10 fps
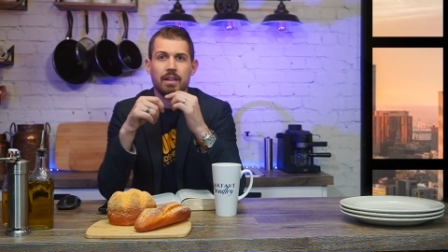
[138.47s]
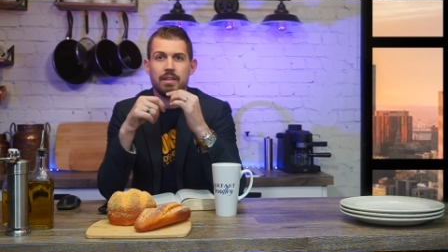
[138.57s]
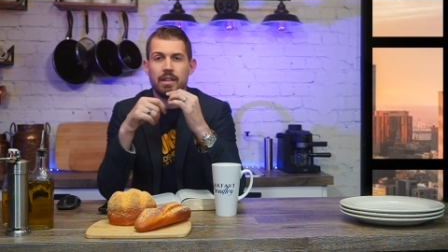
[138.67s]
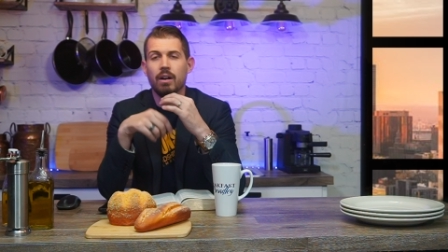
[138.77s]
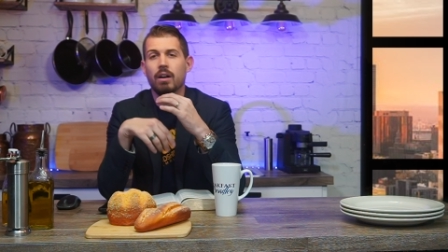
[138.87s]

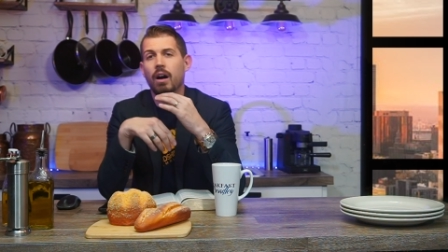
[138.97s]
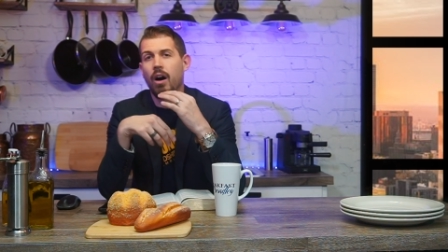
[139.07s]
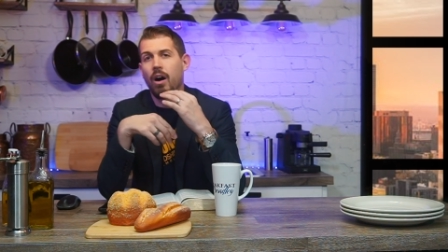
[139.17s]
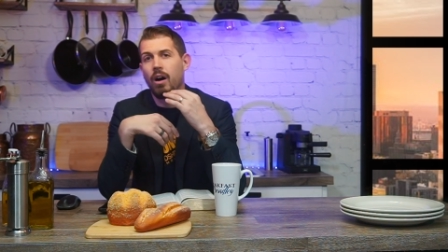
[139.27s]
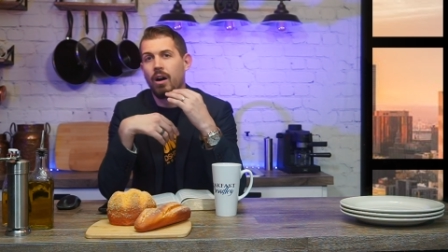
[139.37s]
there
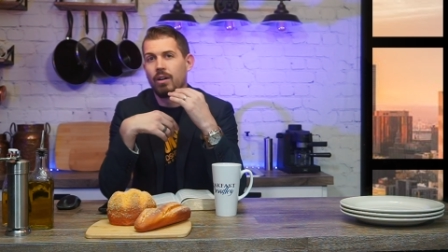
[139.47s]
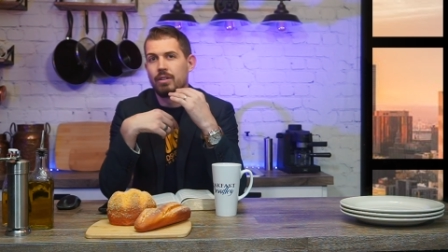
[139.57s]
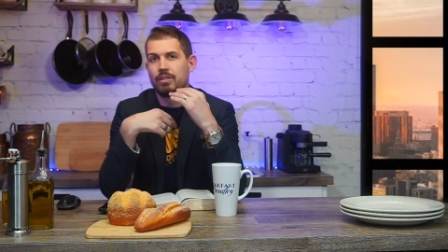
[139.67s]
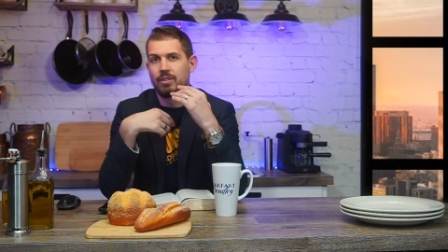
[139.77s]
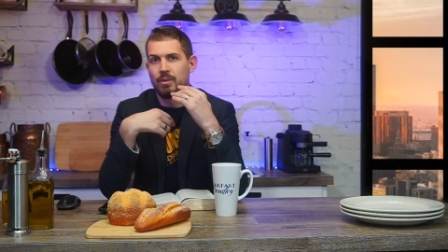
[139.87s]

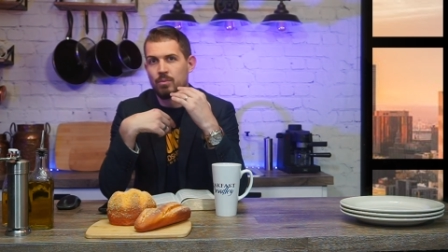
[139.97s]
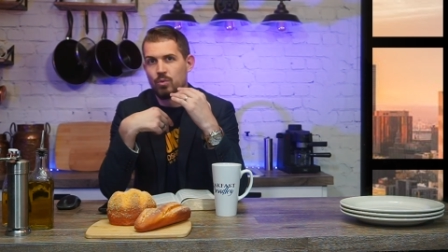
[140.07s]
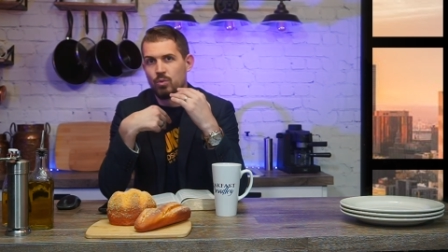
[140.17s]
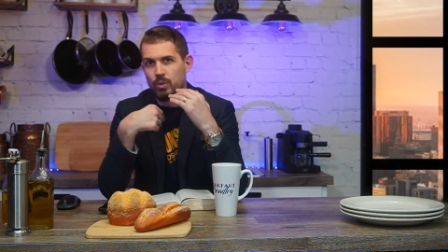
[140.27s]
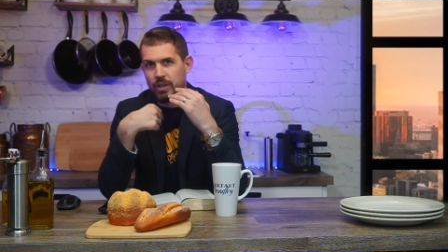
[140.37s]
are
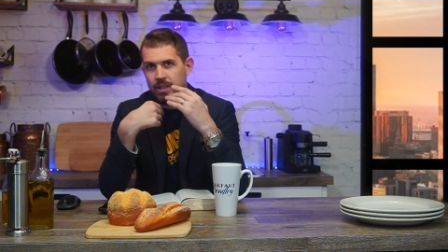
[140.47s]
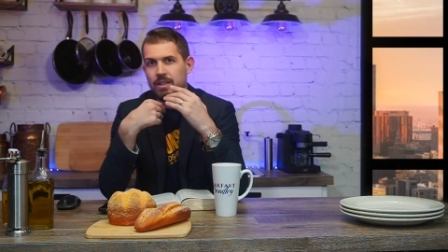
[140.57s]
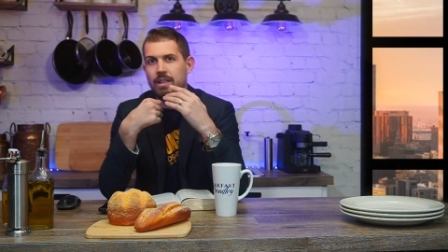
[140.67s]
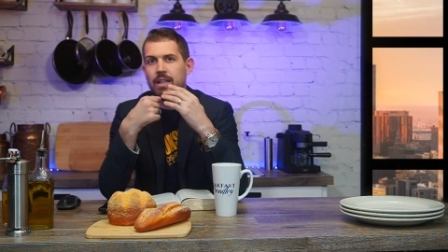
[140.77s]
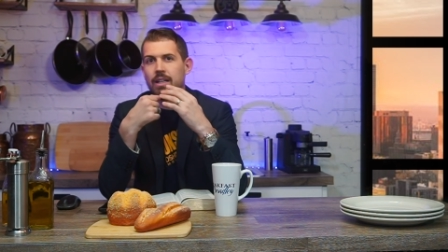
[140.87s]
some
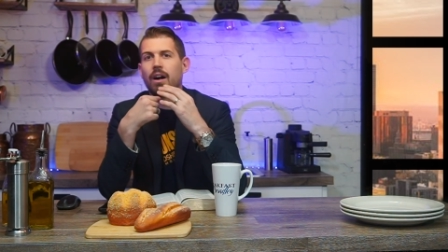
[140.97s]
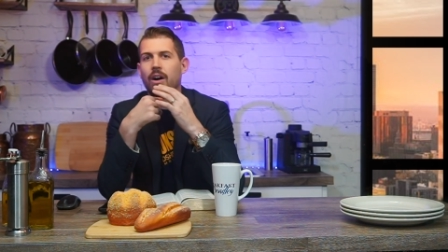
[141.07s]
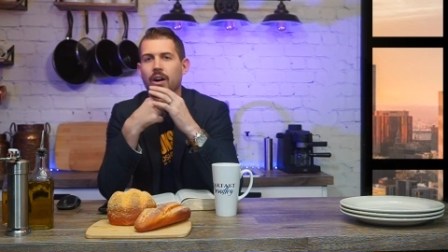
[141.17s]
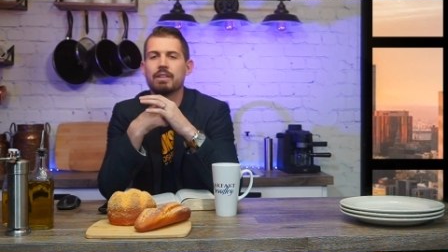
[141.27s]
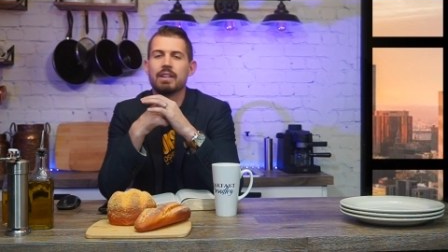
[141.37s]
really
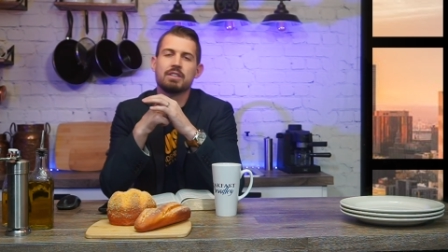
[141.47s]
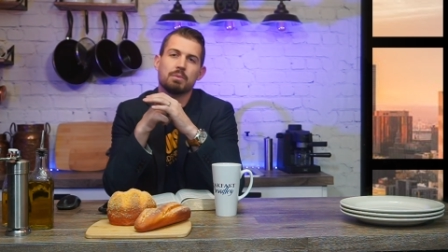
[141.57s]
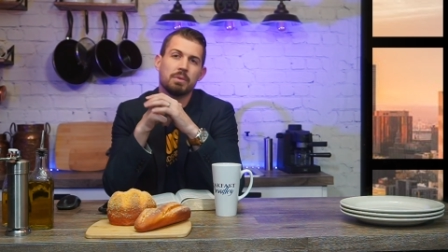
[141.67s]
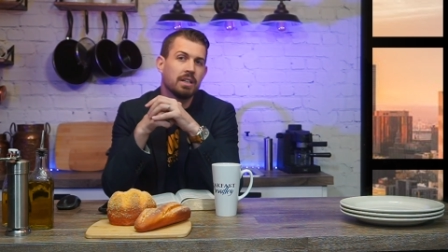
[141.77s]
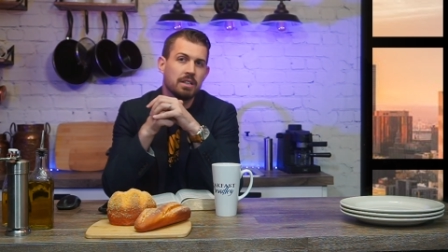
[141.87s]
hard things
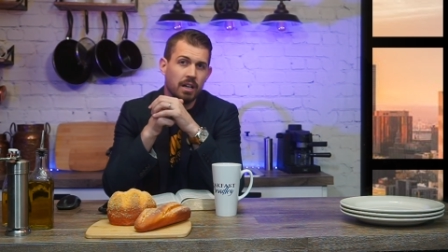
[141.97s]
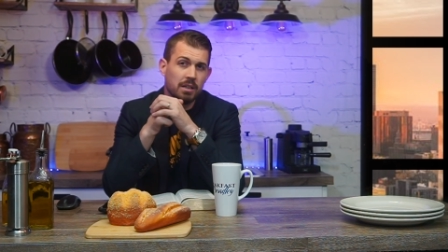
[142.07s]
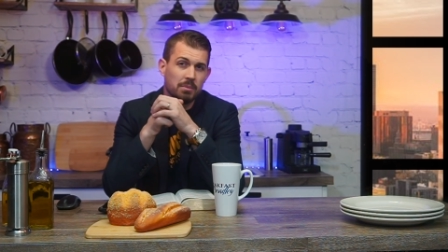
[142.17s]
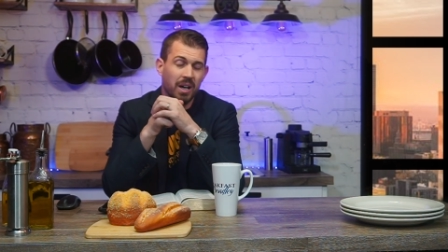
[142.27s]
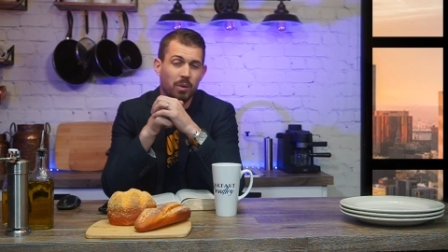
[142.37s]
that we need to
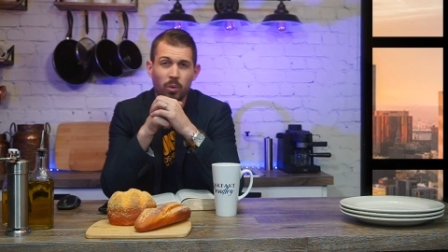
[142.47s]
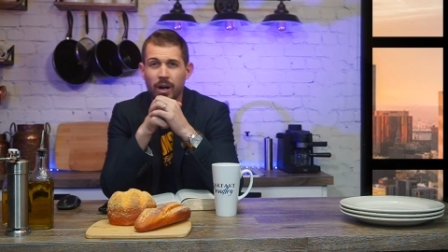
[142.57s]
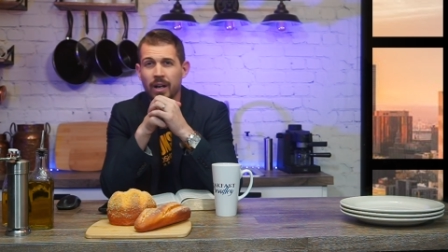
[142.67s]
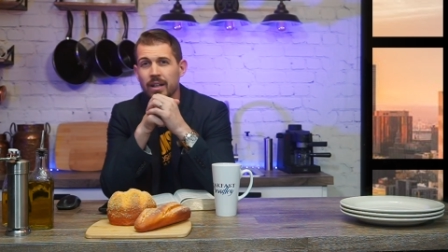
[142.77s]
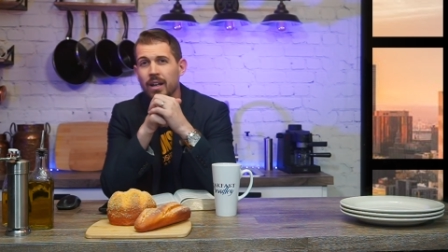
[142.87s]
talk about.
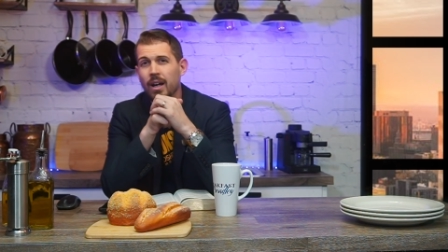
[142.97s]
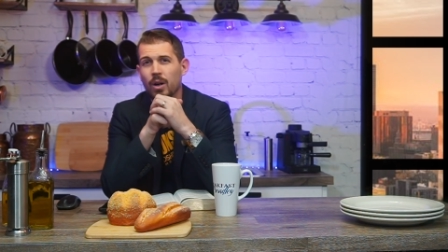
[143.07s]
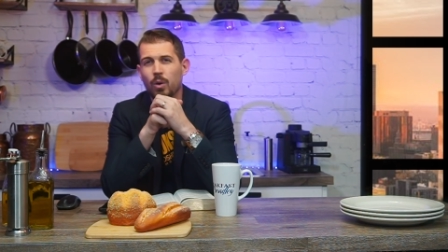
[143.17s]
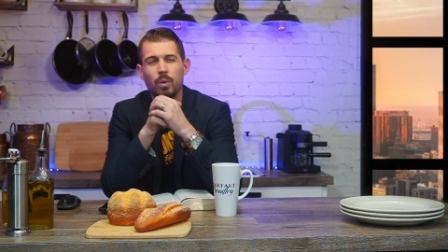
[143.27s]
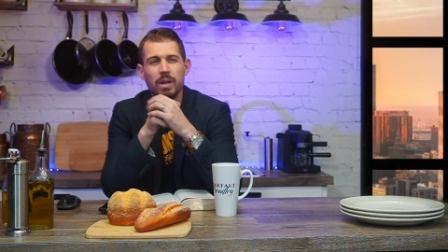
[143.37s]
One,
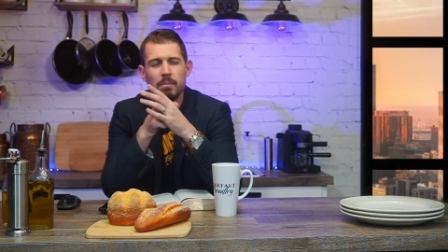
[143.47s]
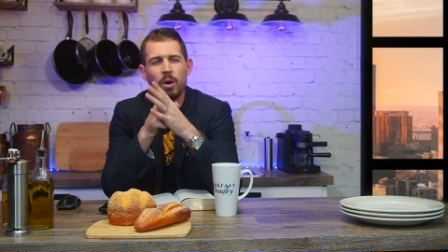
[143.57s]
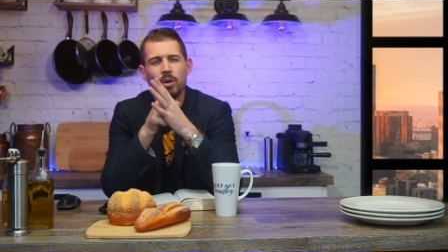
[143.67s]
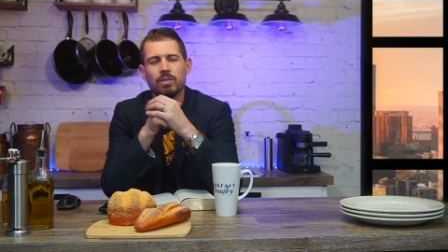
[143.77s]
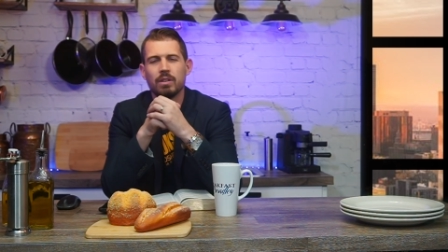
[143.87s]
we
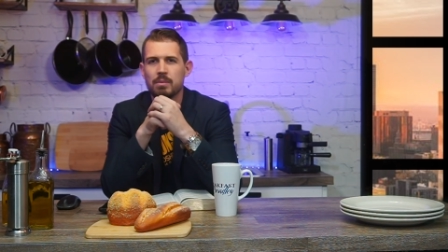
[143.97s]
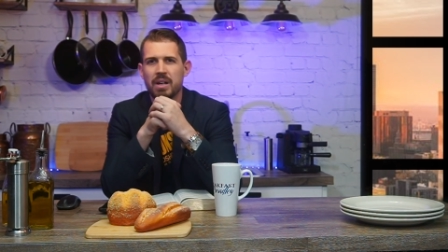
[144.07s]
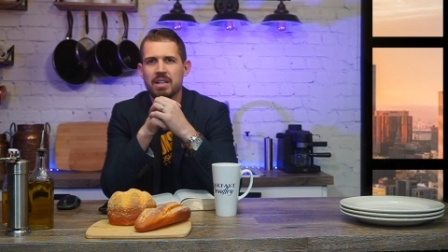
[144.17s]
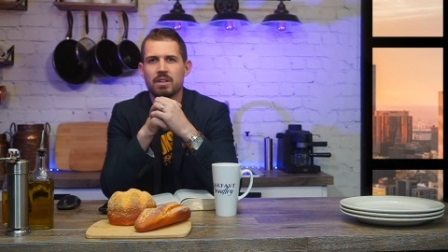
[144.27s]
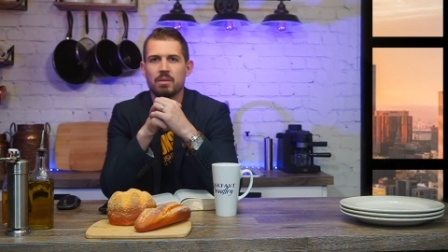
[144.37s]
mostly
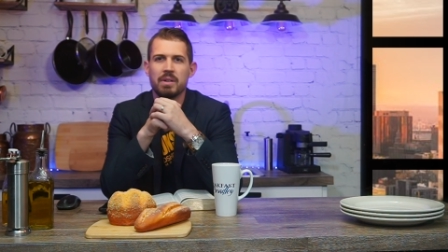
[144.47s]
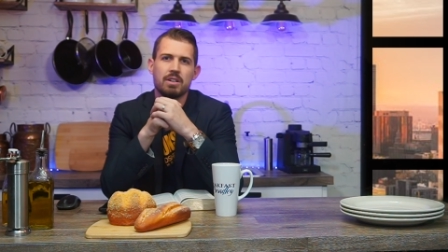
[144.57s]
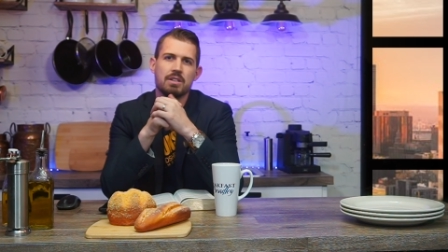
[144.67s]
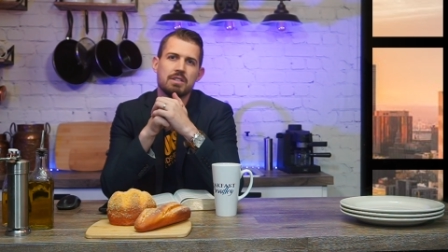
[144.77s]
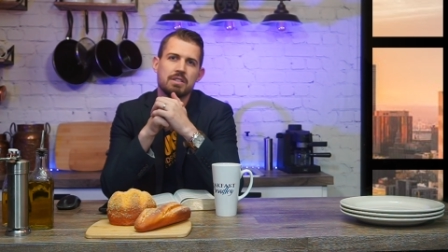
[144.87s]
base our
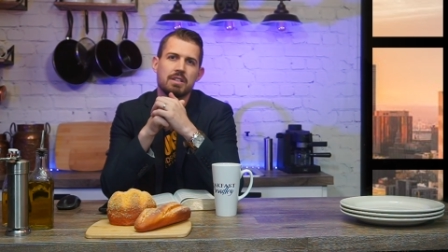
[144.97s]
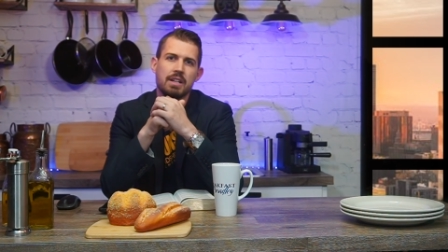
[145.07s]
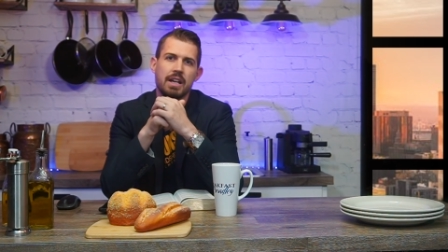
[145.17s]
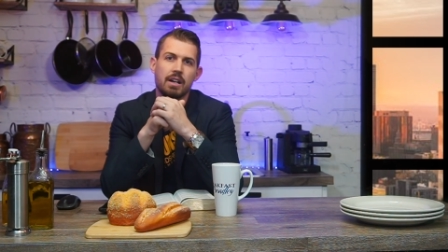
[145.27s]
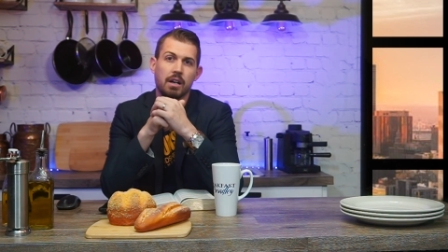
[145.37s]
marriages
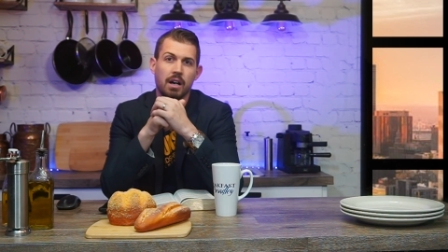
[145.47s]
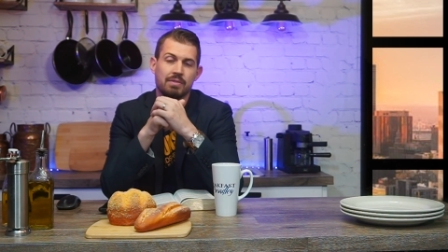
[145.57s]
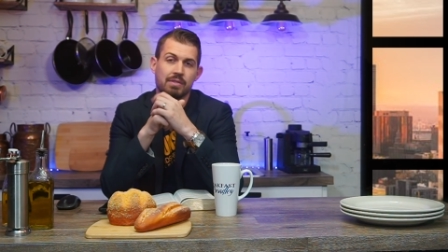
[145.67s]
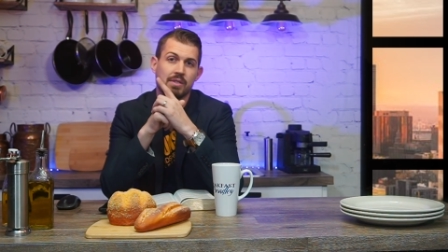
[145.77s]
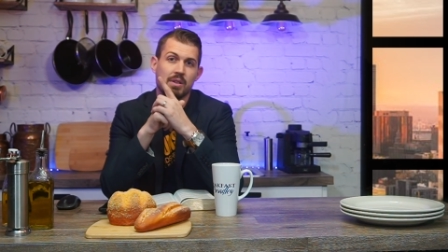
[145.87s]
today
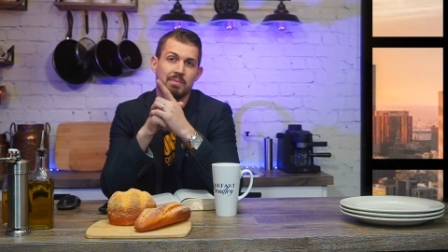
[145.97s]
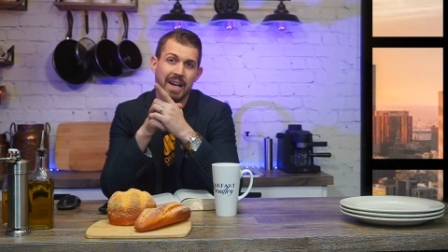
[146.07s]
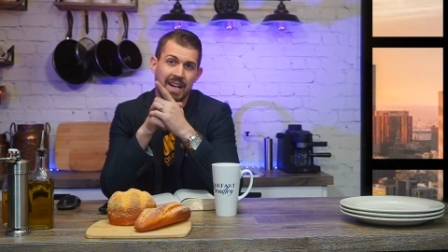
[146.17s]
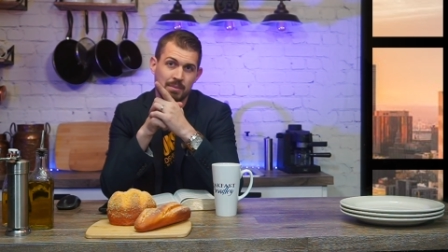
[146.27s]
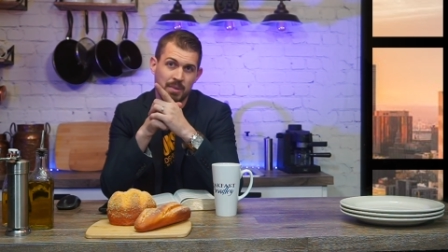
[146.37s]
off of
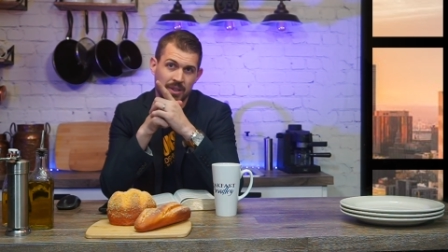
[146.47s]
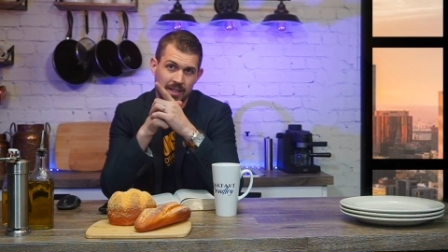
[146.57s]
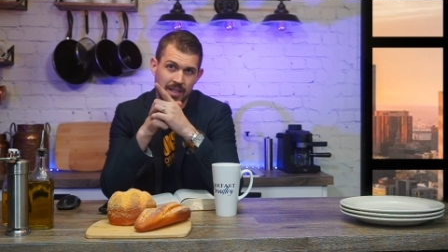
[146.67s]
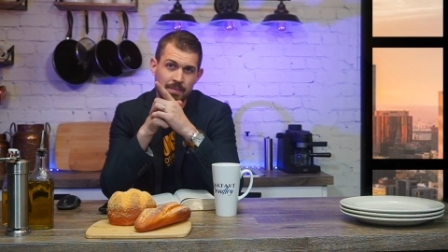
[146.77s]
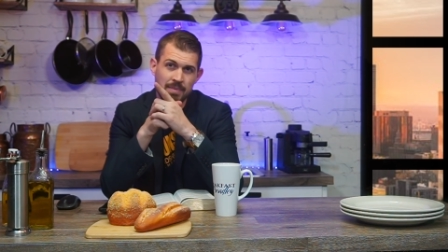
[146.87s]

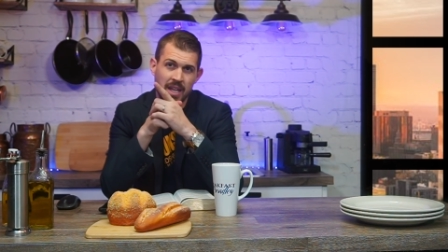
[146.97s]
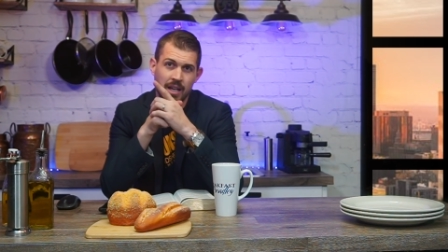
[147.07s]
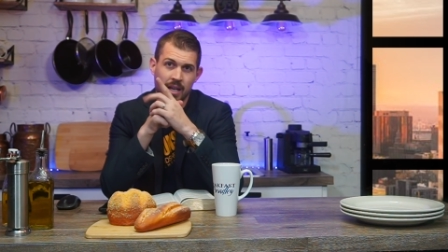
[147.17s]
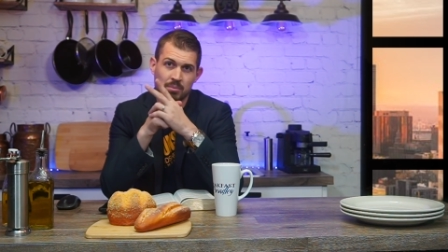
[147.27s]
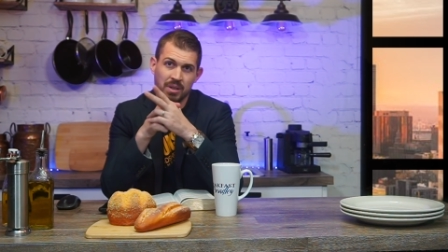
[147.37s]
compatibility and